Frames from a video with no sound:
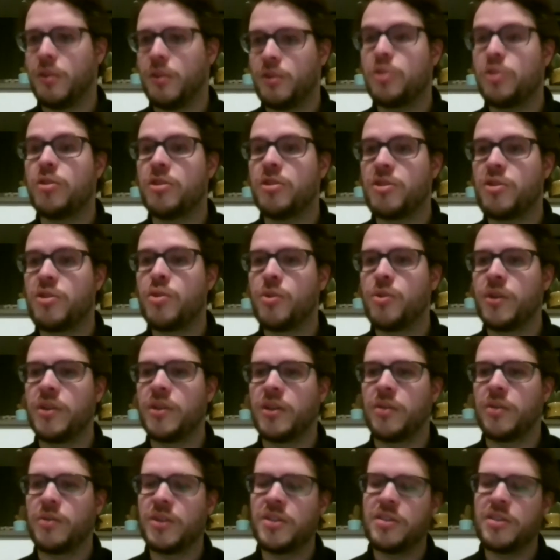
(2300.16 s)
is doing
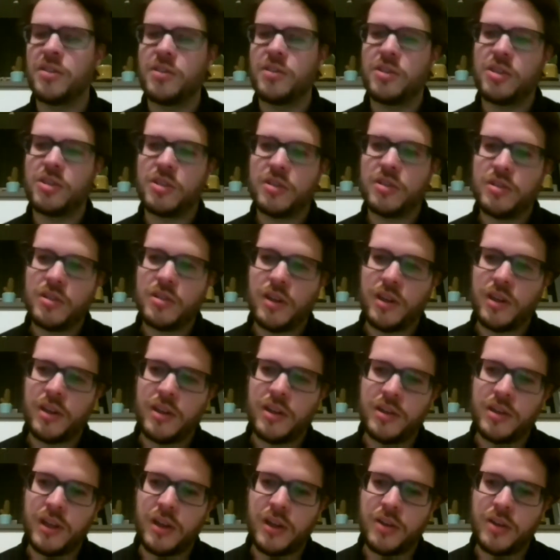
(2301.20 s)
the research,
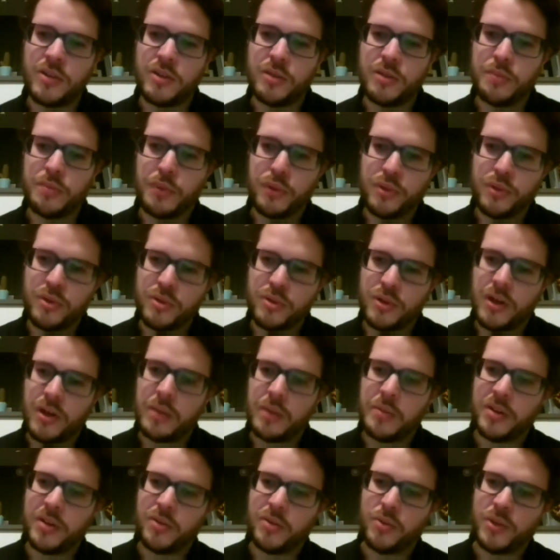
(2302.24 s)
and they're supposed to come
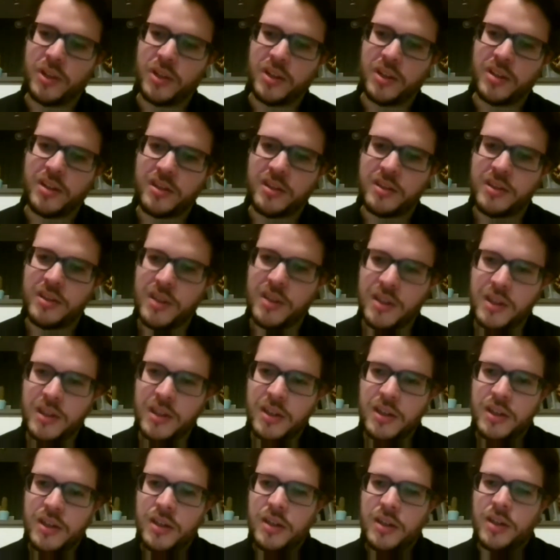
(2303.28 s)
out with it
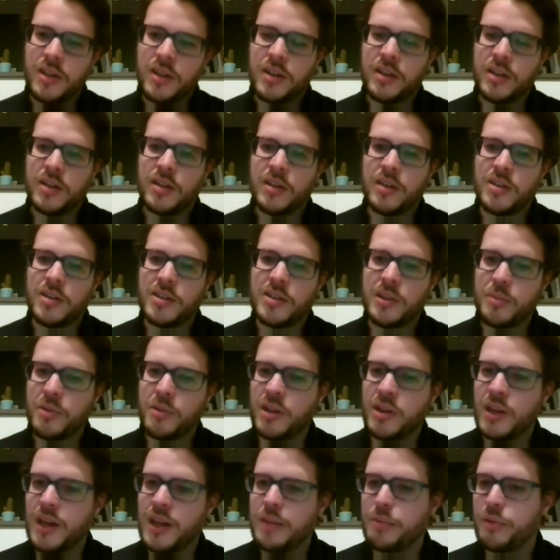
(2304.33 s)
somewhere
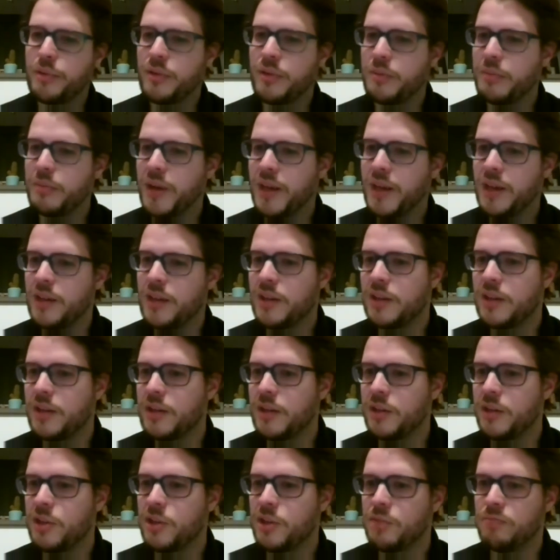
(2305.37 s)
in April, May, and then
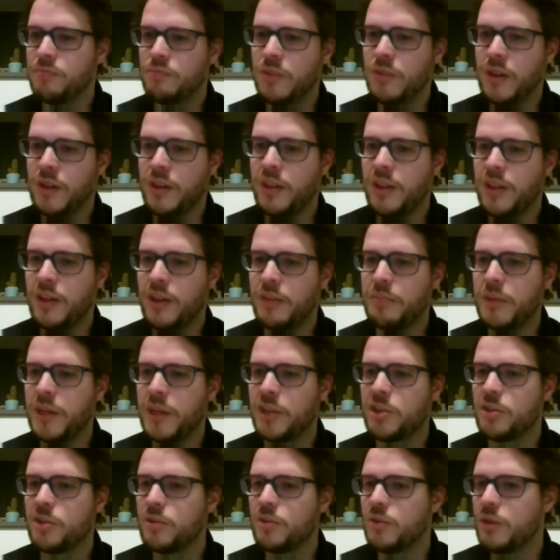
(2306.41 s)
in, I think, May,
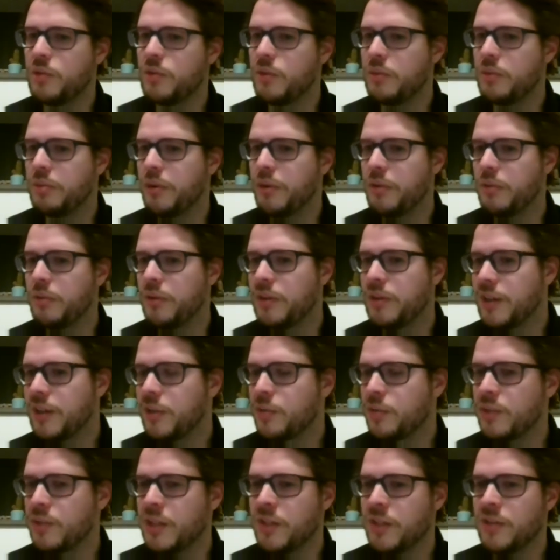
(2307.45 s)
June, they will probably
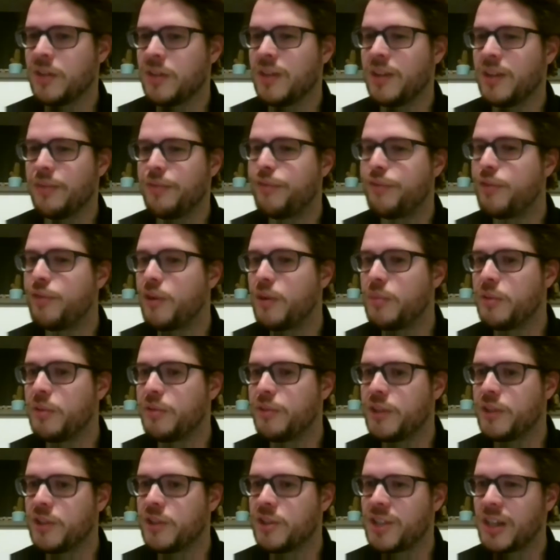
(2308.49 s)
agree on a form of
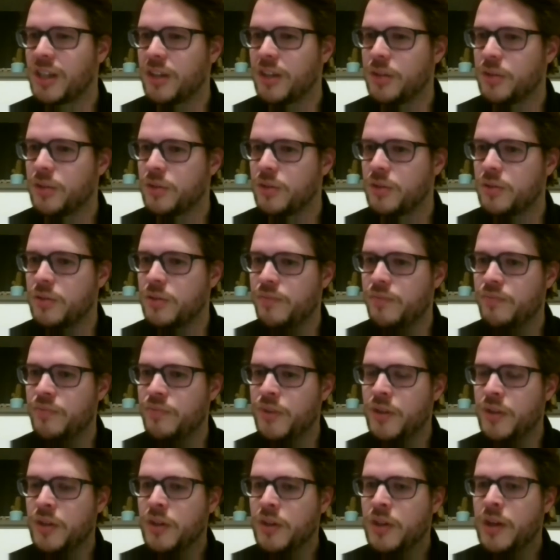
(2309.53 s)
a digital euro.
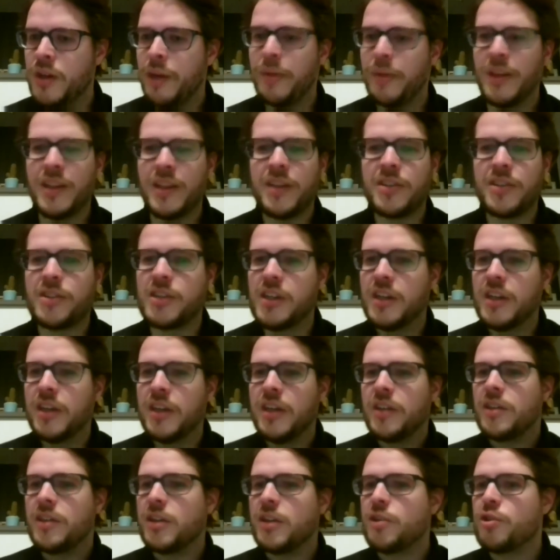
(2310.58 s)
I mean, there's
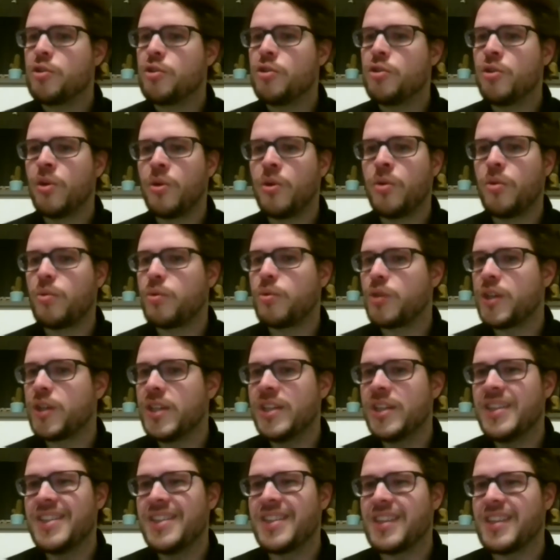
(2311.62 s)
no
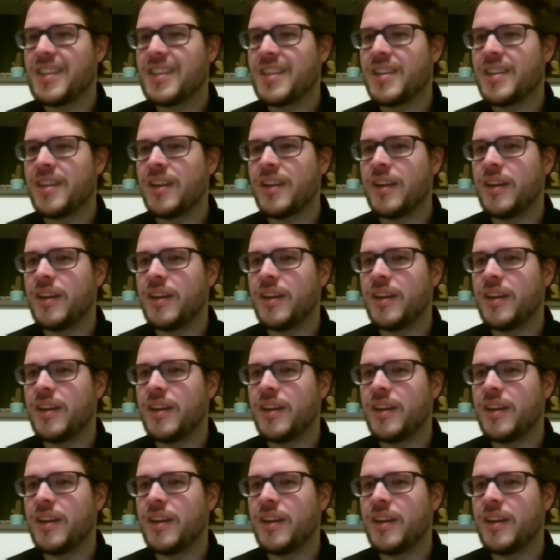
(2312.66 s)
reason